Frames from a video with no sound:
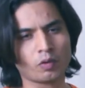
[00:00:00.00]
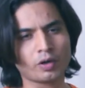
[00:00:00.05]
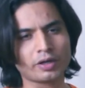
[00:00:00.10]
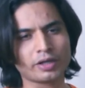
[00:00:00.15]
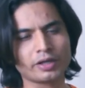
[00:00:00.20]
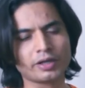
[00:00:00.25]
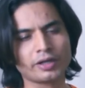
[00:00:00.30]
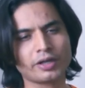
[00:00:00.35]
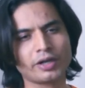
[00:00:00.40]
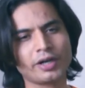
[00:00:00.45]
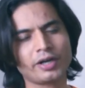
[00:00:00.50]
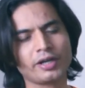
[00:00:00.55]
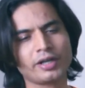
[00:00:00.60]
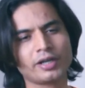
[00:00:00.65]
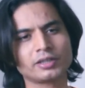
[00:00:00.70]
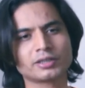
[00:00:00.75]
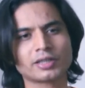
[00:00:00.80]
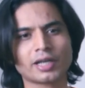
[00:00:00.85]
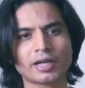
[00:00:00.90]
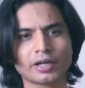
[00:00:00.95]

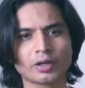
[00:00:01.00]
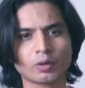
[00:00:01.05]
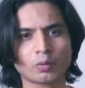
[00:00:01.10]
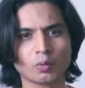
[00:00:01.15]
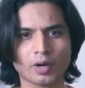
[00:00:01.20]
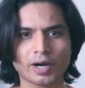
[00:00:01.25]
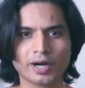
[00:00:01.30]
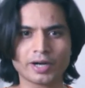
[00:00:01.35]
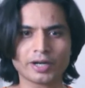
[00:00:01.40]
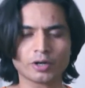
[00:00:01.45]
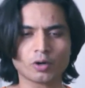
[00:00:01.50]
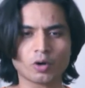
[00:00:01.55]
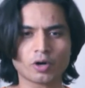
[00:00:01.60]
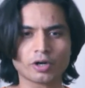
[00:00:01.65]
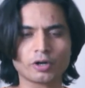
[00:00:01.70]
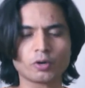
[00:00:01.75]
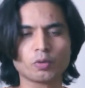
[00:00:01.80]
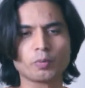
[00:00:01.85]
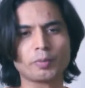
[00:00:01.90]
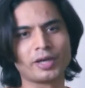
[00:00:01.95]
ingredients are required in
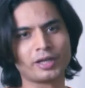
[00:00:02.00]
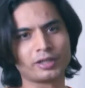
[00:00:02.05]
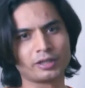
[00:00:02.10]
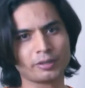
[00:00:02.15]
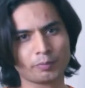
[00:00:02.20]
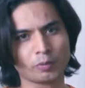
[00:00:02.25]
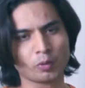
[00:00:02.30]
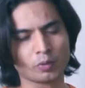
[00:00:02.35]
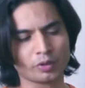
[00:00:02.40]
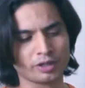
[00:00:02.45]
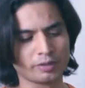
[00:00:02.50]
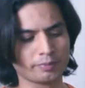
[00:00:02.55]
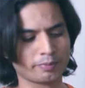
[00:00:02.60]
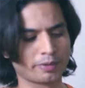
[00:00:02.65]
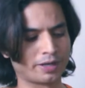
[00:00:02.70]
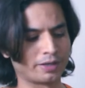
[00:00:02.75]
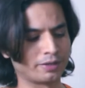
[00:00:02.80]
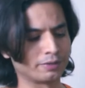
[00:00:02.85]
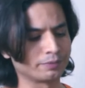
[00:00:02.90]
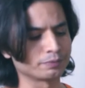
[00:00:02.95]
order to make the protein
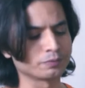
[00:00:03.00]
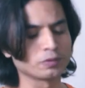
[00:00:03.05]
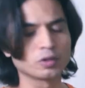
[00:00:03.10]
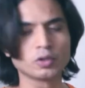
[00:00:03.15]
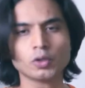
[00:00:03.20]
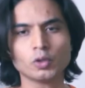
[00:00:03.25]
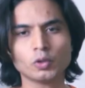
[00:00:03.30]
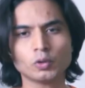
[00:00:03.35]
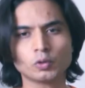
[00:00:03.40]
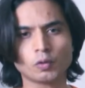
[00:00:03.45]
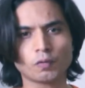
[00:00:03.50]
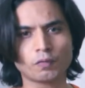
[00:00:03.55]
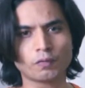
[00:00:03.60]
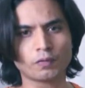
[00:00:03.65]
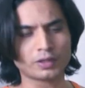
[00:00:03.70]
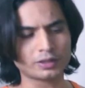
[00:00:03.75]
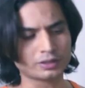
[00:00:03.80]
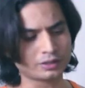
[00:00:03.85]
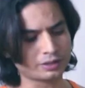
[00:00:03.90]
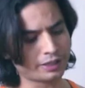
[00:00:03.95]
bread. So
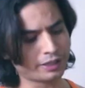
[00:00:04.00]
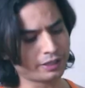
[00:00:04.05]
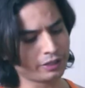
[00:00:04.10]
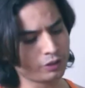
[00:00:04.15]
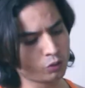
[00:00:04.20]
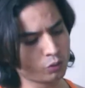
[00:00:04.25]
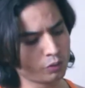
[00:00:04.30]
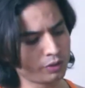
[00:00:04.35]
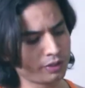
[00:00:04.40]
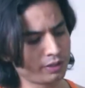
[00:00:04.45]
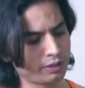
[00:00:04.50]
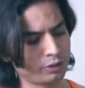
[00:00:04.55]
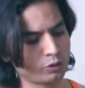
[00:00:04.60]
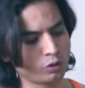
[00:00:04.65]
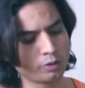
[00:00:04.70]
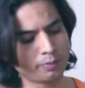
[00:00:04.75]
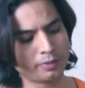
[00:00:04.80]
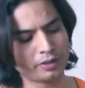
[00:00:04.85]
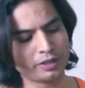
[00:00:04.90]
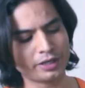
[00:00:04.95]
first thing
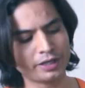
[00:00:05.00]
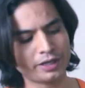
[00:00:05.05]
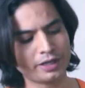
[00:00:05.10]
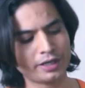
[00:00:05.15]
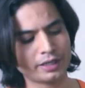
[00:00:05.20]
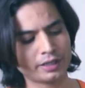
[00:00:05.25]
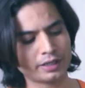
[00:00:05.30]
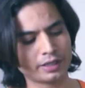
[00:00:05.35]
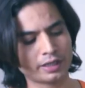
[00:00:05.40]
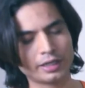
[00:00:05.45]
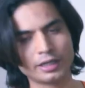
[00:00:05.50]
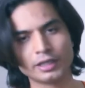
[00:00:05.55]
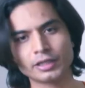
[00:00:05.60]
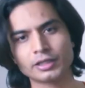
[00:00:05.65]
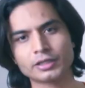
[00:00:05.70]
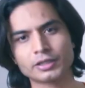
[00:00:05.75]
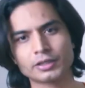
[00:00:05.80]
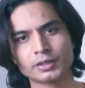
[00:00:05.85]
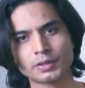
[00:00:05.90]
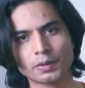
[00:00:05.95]
you'll be needing
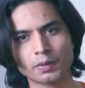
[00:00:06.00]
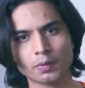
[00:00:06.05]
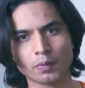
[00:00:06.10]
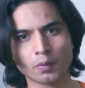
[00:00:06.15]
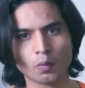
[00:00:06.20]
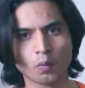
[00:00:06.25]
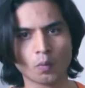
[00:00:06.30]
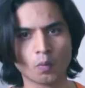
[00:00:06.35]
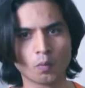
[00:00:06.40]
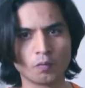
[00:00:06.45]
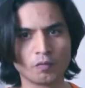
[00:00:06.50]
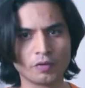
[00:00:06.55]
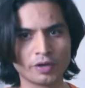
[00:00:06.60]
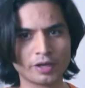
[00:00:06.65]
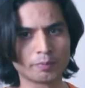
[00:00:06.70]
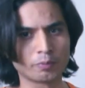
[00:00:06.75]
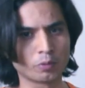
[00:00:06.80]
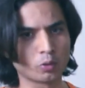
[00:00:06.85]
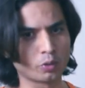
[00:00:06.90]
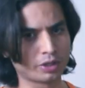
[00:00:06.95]
is
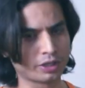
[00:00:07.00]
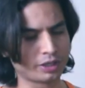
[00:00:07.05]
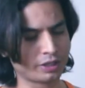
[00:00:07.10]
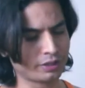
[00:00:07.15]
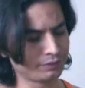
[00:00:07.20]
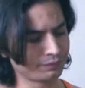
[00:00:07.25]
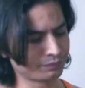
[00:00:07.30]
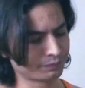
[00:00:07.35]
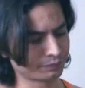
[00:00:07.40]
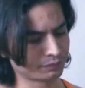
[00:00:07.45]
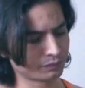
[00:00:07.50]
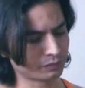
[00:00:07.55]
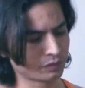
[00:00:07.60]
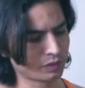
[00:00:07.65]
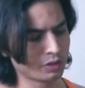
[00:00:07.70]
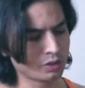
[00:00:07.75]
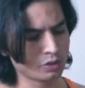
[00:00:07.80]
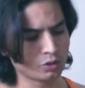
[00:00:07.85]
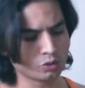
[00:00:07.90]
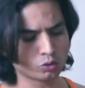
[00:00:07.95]
whey protein.
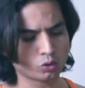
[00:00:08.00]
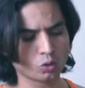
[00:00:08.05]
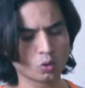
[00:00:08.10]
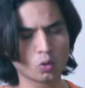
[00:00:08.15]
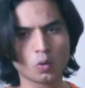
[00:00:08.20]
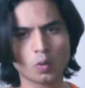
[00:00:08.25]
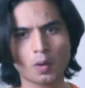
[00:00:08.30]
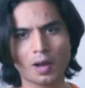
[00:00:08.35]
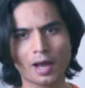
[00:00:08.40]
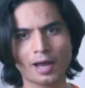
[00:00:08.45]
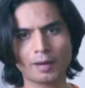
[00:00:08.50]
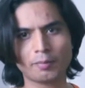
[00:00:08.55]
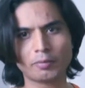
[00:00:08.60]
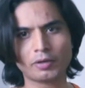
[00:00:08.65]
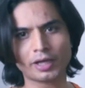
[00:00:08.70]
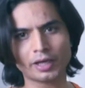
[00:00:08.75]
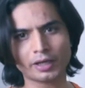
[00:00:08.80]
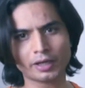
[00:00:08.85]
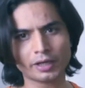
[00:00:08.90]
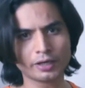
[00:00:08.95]
So I am
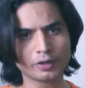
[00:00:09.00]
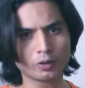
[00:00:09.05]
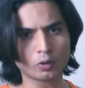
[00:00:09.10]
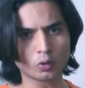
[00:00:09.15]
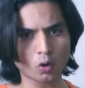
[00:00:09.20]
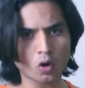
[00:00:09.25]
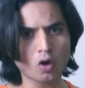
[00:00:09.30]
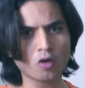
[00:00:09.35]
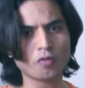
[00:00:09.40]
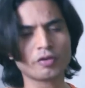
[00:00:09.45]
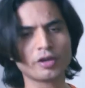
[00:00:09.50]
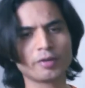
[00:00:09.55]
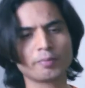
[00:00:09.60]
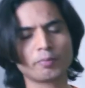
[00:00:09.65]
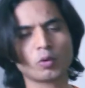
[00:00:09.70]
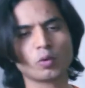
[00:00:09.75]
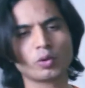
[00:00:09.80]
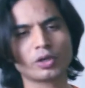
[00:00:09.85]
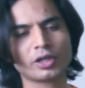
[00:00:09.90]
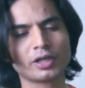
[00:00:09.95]
taking raw whey
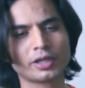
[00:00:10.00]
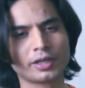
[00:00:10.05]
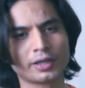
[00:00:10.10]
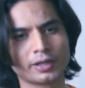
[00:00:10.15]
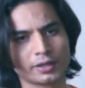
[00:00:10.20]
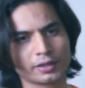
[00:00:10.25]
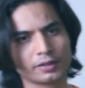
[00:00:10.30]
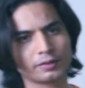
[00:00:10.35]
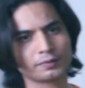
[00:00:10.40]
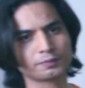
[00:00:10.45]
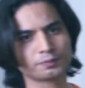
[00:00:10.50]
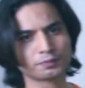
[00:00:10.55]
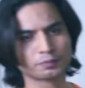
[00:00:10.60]
protein here.